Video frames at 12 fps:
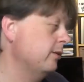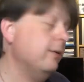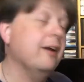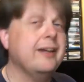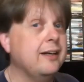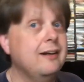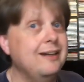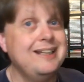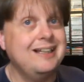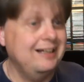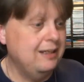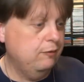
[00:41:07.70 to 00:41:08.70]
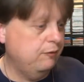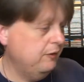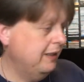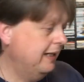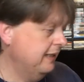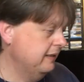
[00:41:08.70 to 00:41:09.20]
do like early Cliff,
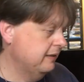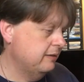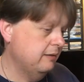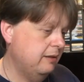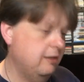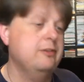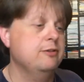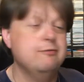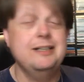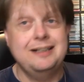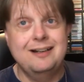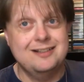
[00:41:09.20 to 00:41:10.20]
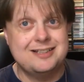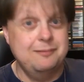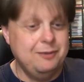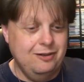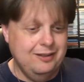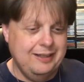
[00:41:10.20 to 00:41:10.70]
and I do really like
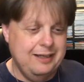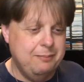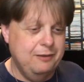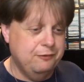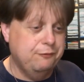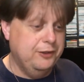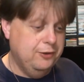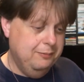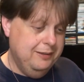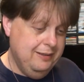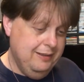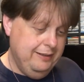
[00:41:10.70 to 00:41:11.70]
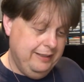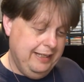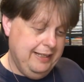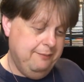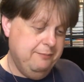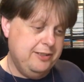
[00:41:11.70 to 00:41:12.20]
Summer Holiday, both the film
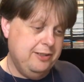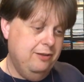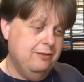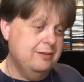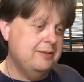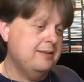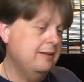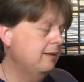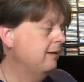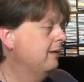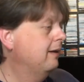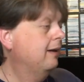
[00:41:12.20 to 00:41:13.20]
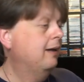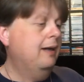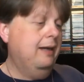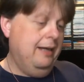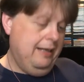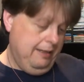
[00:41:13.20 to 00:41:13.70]
and the songs.
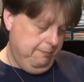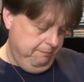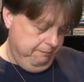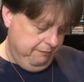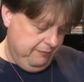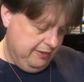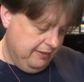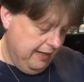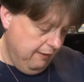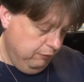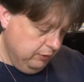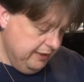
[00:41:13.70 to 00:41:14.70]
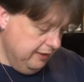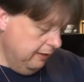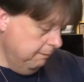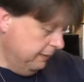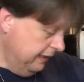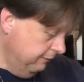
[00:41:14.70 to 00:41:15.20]
So yeah,
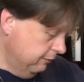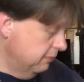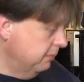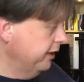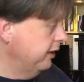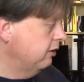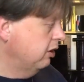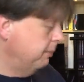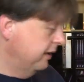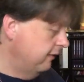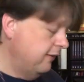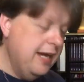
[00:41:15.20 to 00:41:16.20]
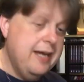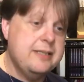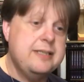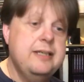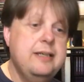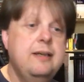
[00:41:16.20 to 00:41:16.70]
49p for a mono copy of
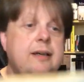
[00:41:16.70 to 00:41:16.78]
that,